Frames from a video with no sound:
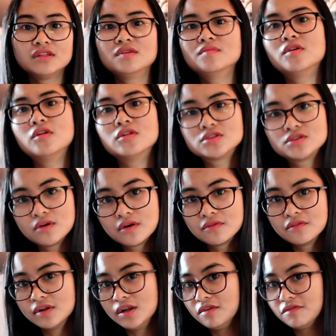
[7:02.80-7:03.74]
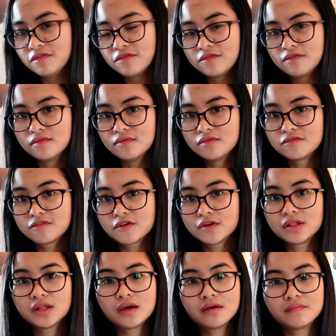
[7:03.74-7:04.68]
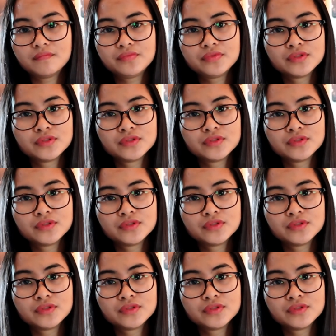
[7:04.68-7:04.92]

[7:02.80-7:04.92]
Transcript: them also a relief for them.